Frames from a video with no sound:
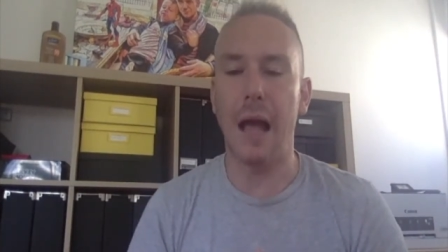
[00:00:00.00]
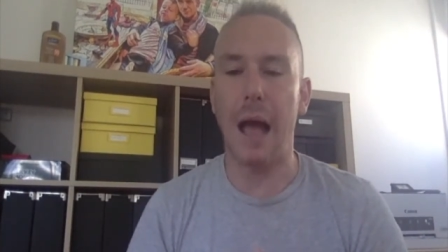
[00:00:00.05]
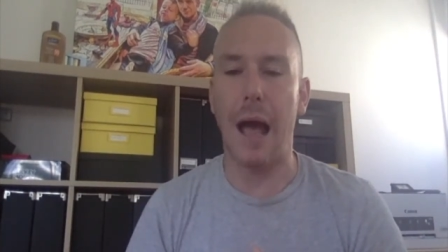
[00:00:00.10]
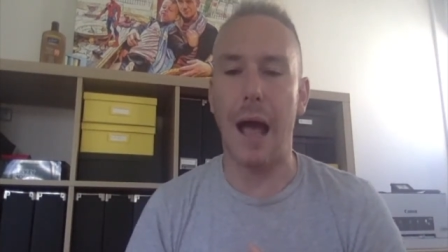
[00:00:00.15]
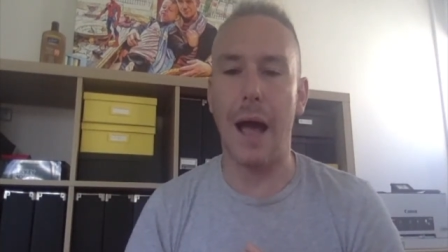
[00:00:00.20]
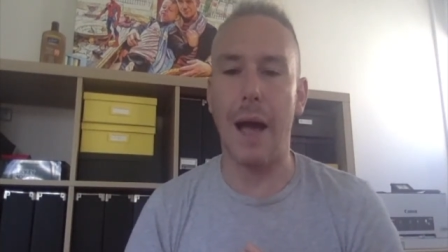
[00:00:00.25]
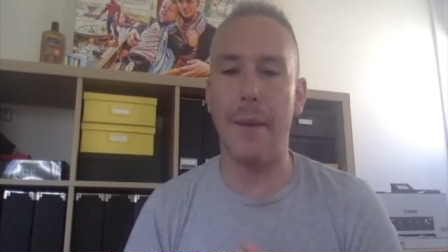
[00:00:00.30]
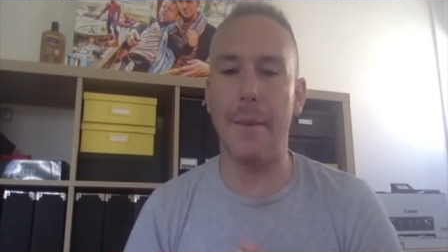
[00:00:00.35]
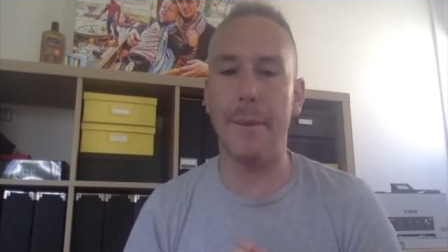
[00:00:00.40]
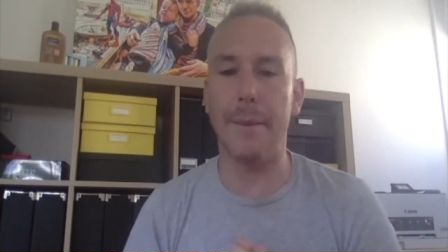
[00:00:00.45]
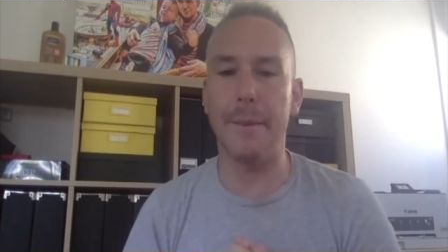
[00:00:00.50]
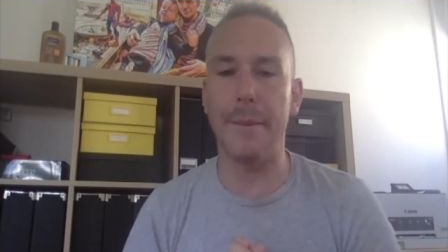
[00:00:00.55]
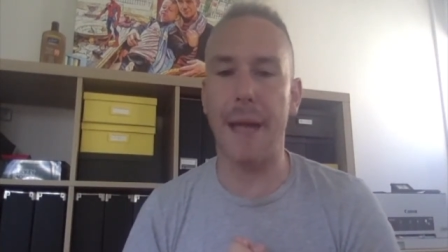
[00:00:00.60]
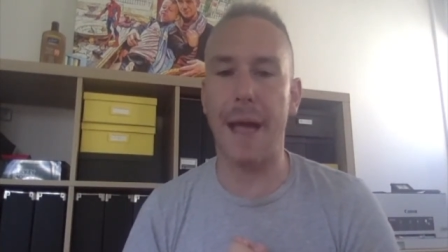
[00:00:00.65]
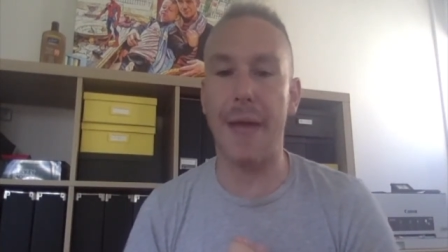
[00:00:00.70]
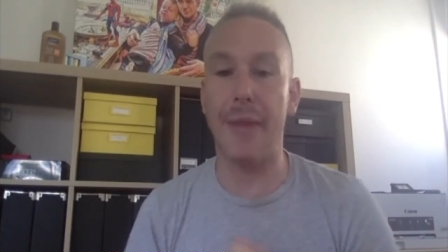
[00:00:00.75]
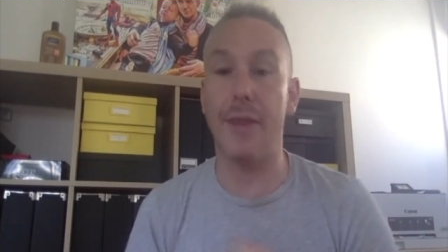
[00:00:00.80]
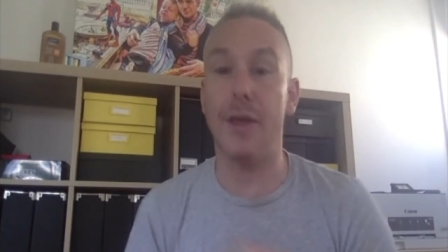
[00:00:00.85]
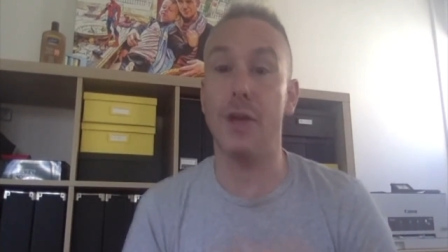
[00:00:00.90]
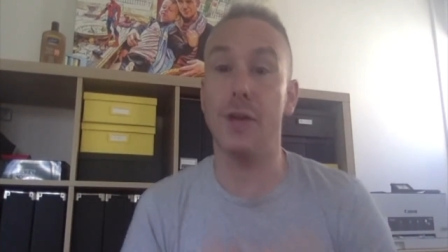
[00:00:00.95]
Um,
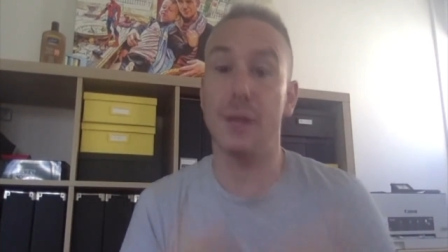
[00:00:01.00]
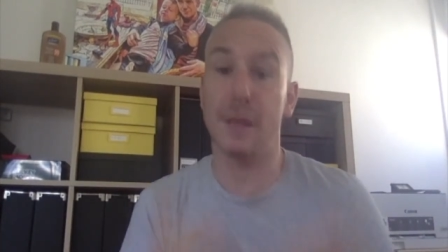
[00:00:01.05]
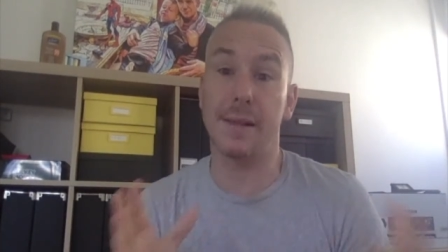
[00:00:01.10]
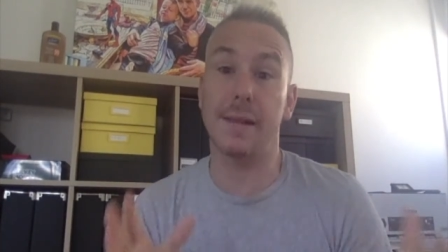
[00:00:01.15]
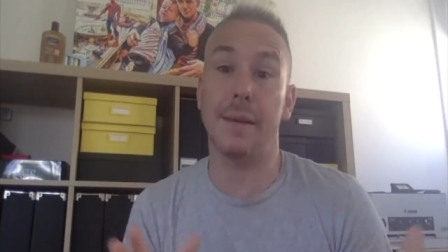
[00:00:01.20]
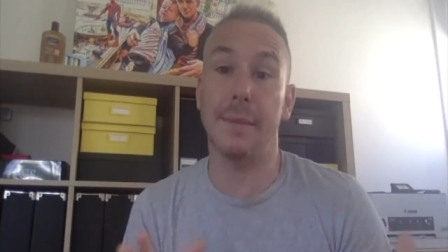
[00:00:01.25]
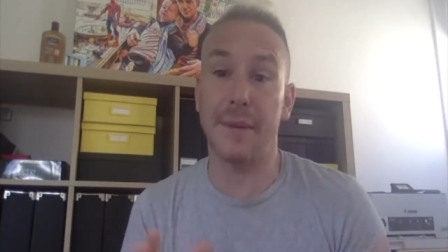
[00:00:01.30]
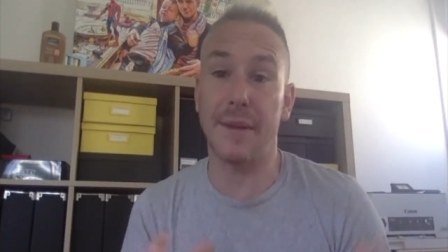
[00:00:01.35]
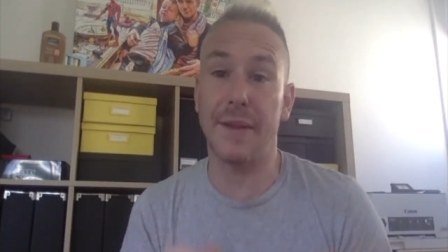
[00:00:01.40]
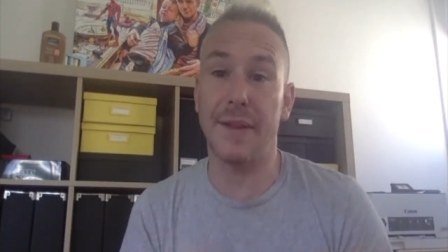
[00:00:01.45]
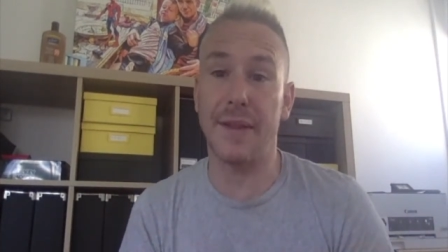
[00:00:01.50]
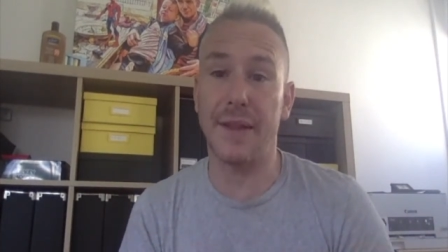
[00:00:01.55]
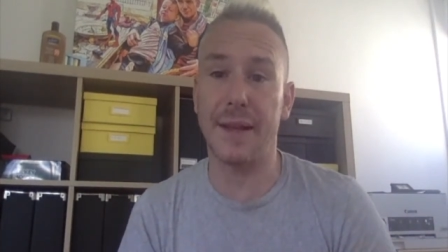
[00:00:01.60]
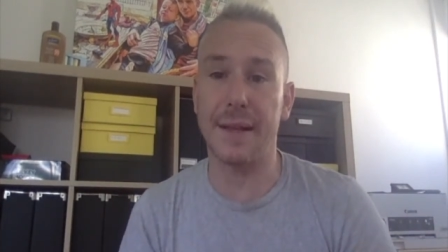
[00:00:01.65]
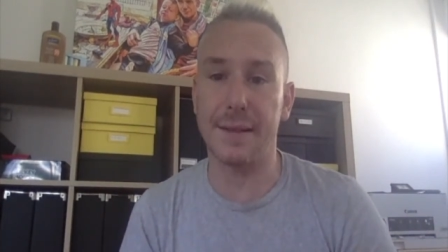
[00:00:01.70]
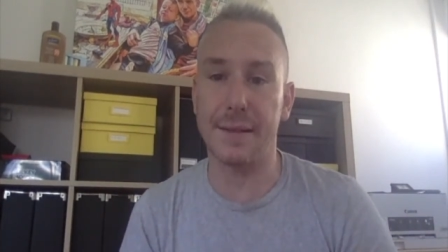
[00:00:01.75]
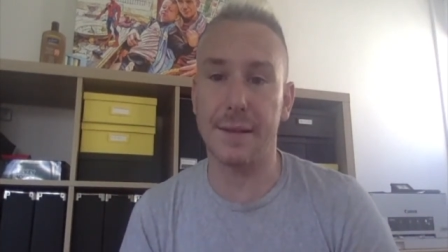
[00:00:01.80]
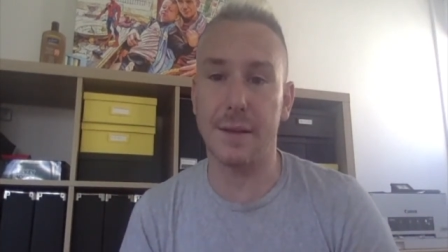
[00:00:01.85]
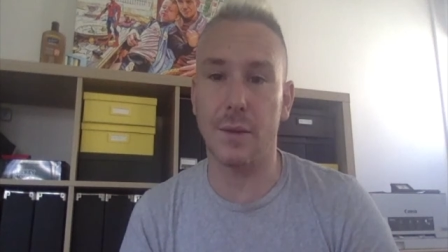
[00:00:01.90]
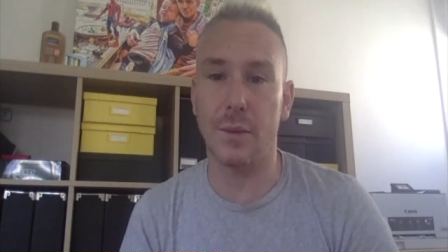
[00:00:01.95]
and those are some of the
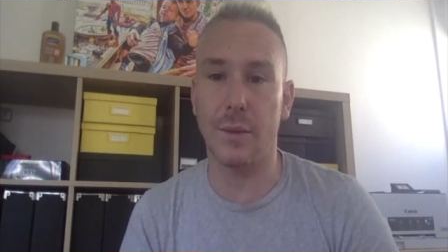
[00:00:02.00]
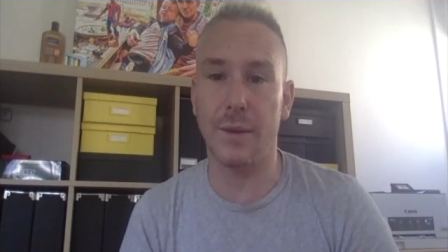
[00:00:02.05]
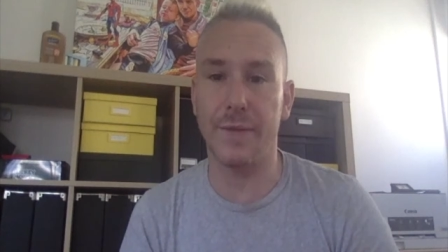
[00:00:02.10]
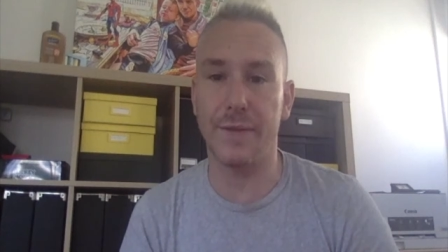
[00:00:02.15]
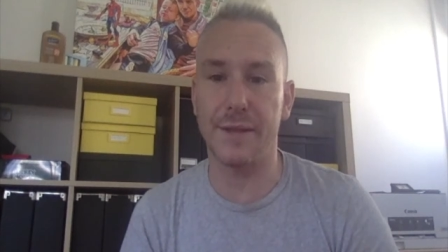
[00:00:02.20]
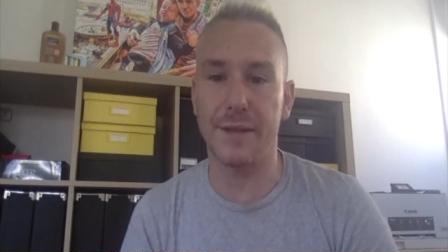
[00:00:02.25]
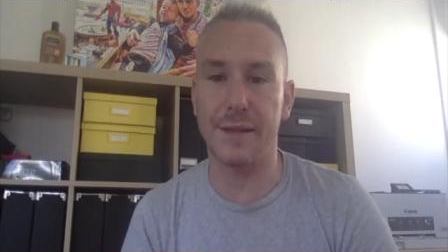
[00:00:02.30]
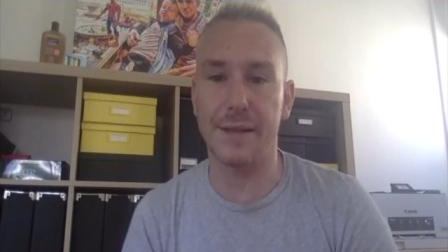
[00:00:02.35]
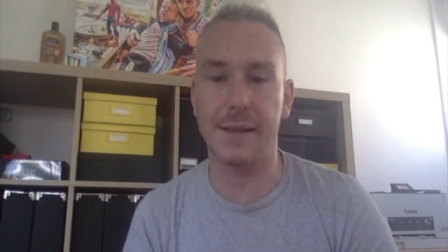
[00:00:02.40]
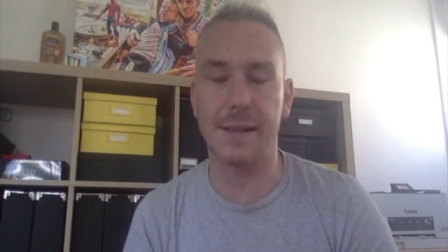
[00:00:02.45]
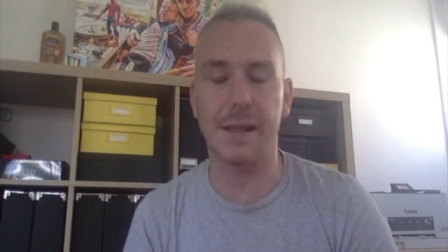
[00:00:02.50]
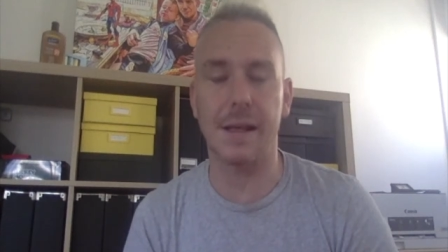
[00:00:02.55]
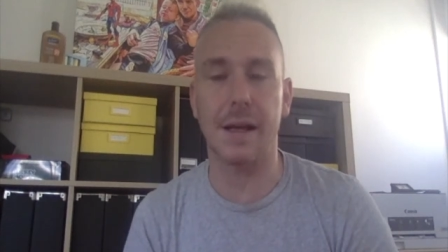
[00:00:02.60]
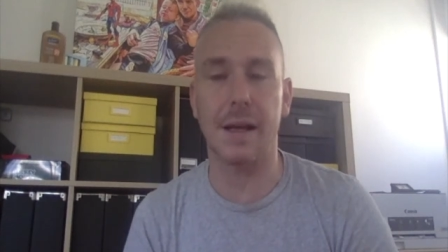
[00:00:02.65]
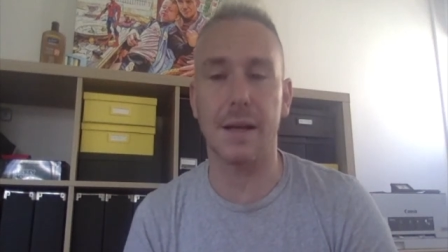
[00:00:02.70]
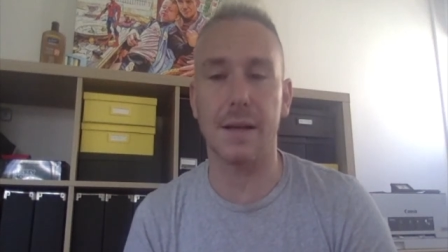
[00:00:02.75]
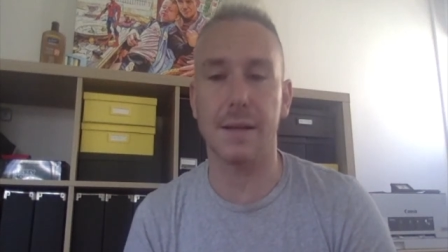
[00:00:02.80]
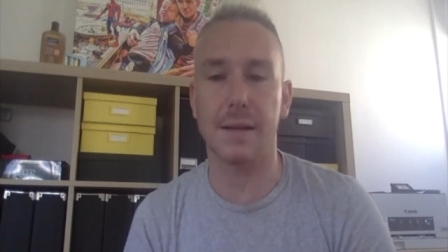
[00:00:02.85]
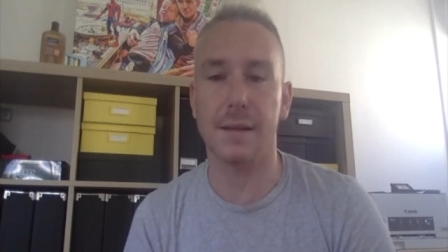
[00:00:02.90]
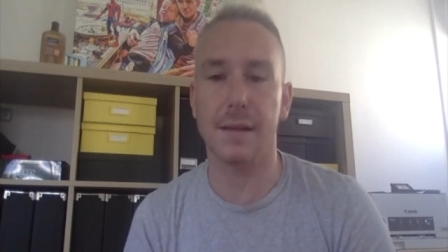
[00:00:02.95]
things that we've
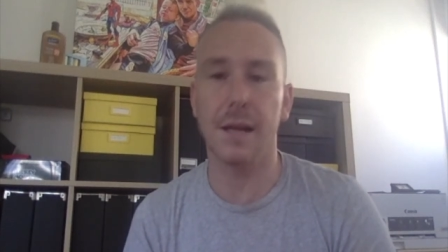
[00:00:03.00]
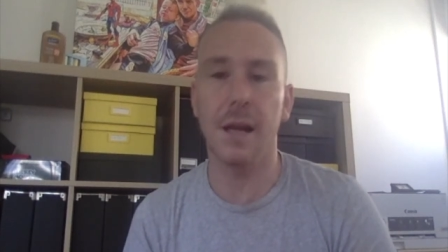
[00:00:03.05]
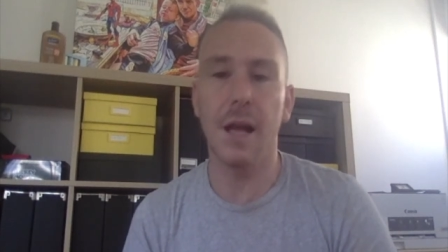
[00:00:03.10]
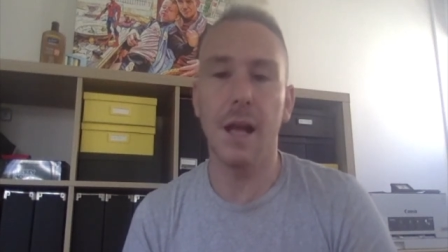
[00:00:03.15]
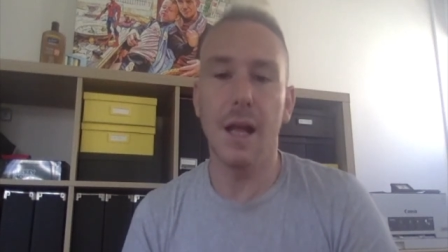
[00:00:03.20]
discussed.